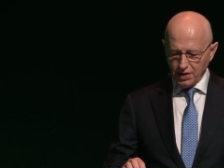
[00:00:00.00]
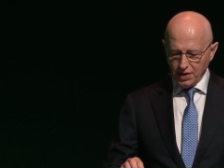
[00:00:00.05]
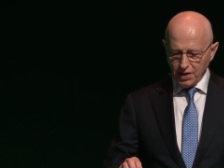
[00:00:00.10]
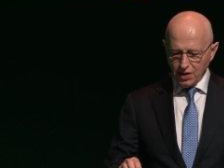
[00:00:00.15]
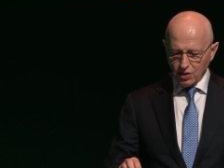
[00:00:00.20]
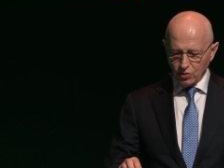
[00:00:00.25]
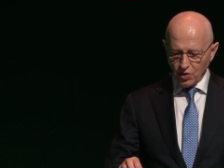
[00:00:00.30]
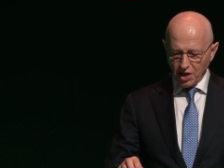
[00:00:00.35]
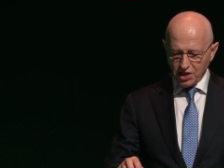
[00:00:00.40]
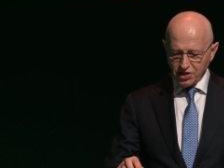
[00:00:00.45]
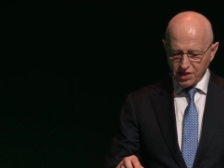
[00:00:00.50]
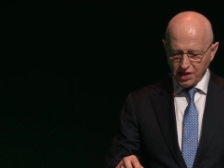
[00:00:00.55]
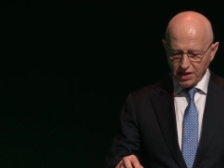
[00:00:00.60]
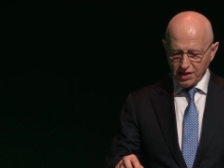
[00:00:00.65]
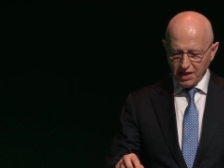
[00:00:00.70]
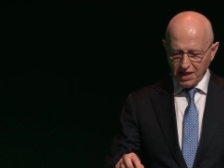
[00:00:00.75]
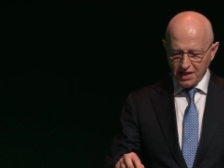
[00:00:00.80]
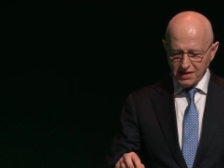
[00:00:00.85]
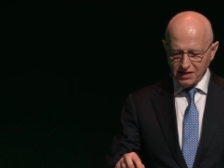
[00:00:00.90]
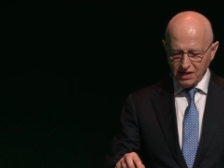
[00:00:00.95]
Russia
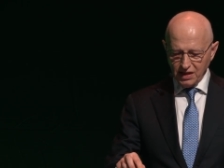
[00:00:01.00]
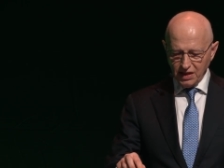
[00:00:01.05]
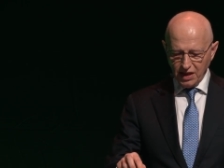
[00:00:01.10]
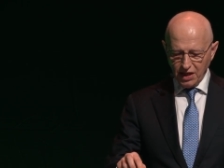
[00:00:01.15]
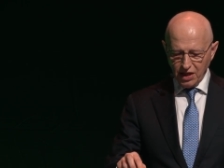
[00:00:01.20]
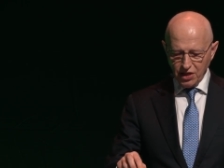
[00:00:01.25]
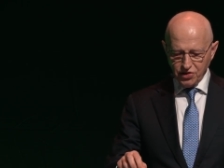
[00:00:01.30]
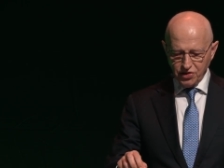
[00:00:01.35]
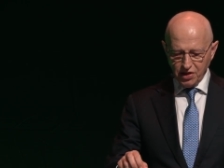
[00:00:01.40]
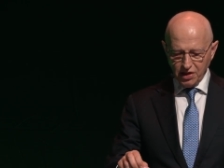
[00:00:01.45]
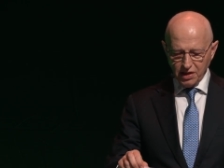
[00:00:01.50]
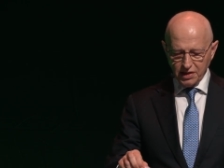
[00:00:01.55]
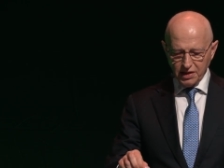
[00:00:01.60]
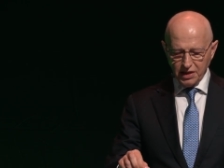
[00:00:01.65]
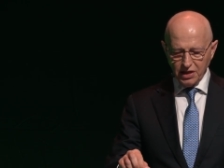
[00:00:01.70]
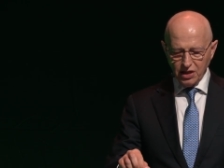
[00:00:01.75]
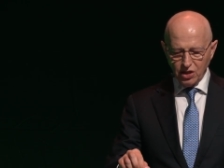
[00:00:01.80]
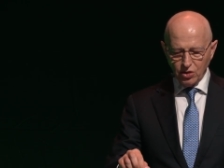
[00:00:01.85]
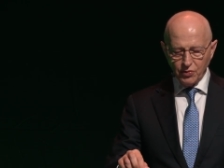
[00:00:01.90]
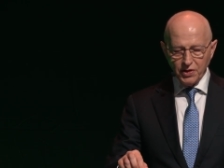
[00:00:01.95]
has engaged in an
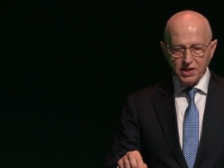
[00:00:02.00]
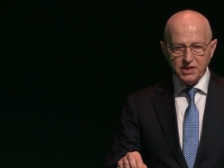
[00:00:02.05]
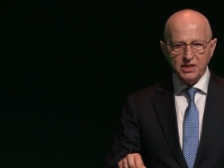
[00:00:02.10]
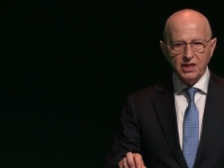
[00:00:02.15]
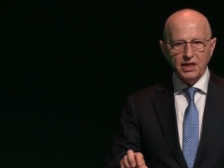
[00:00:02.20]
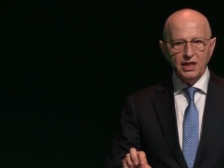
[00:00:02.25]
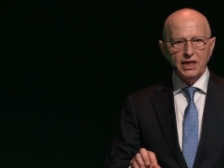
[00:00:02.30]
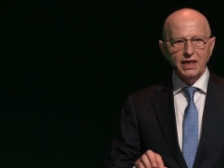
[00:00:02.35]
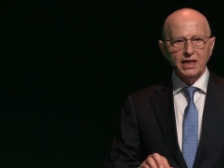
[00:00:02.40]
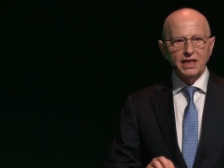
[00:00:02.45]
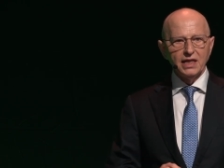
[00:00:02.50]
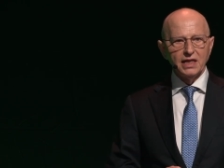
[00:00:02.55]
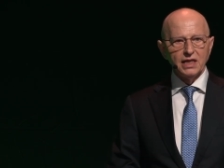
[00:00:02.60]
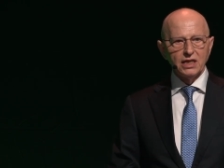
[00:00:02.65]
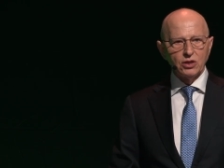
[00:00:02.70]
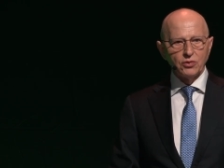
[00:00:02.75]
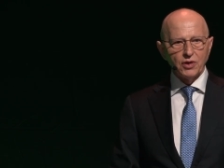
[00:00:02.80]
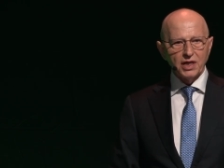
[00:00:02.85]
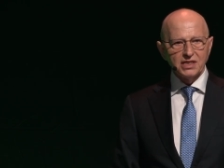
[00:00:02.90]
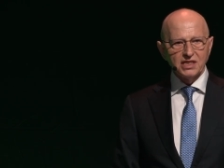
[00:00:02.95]
increasingly
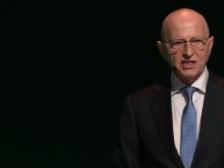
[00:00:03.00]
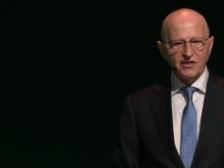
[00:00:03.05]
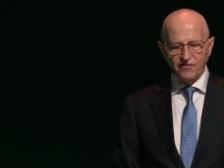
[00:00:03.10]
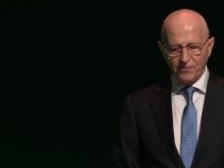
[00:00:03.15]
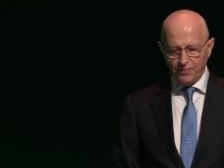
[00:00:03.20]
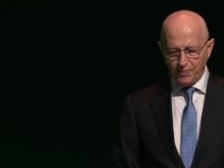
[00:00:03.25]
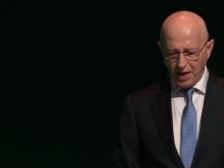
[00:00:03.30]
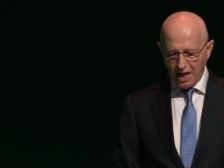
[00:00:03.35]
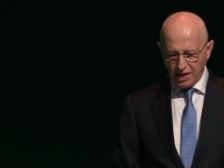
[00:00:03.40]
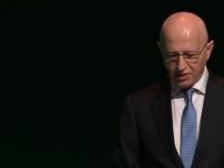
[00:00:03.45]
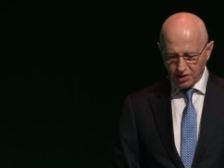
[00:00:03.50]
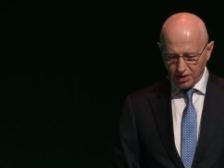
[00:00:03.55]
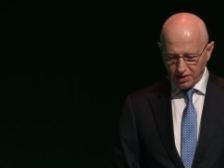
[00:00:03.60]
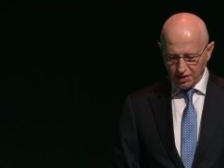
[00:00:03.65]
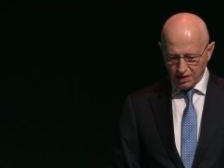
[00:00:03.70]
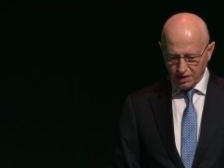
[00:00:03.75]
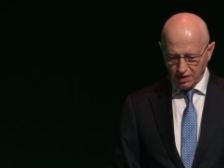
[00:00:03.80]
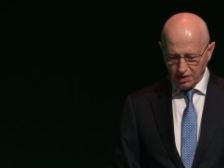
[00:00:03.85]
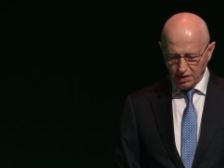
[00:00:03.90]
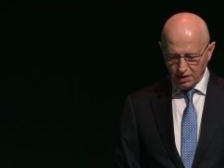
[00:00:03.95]
aggressive
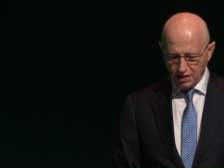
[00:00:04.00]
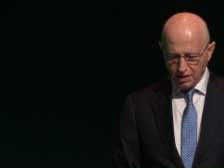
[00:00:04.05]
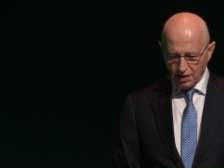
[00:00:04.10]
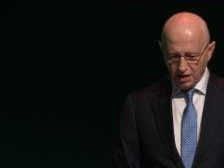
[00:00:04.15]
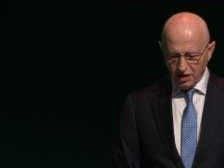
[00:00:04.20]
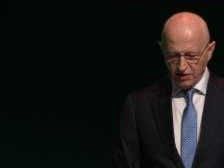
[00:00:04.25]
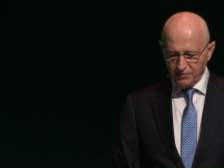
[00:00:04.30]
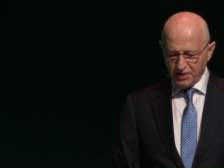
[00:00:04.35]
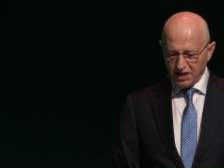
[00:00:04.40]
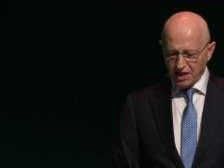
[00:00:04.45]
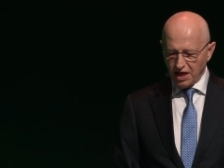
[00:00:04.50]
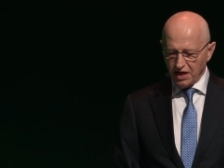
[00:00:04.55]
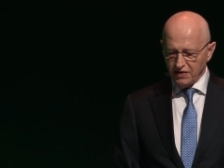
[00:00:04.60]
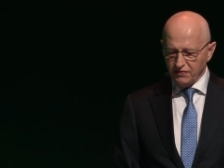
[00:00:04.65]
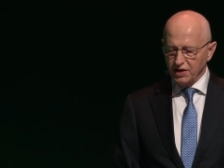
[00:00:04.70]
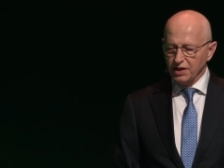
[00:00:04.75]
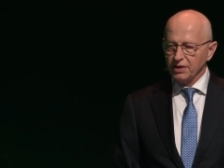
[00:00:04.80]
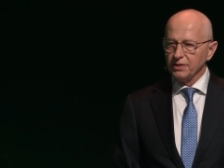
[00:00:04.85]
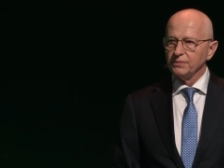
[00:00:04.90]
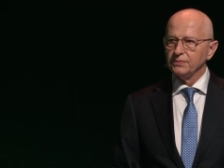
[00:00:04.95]
pattern of
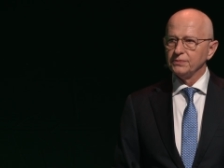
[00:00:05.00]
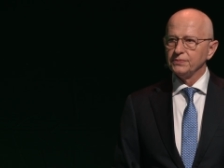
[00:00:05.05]
behavior,